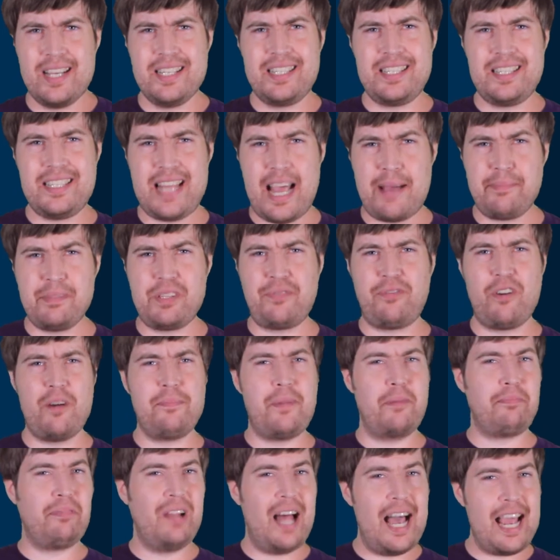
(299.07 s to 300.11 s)
stems from
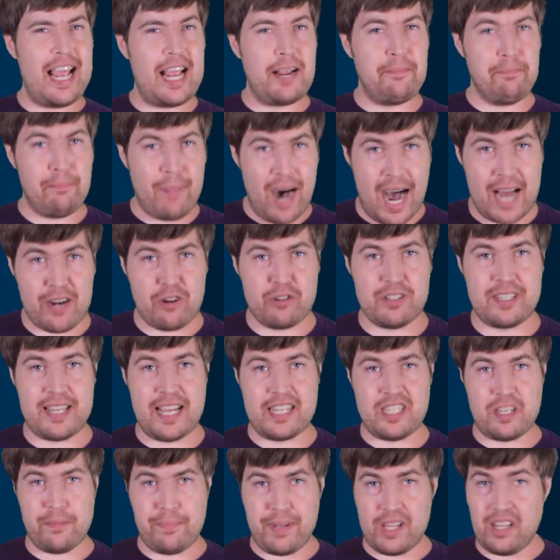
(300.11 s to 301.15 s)
applying modern
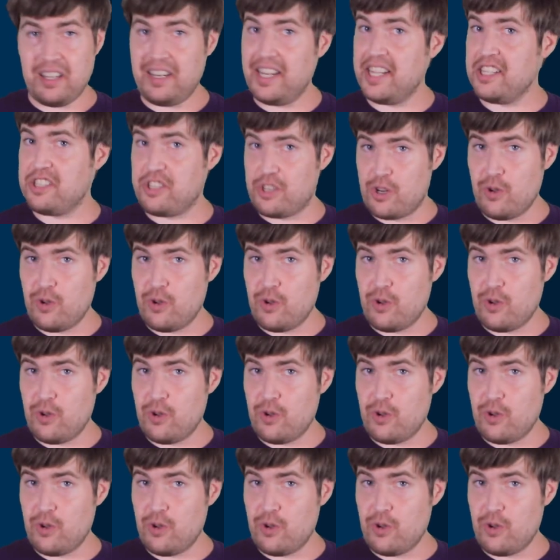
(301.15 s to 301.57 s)
sensibilities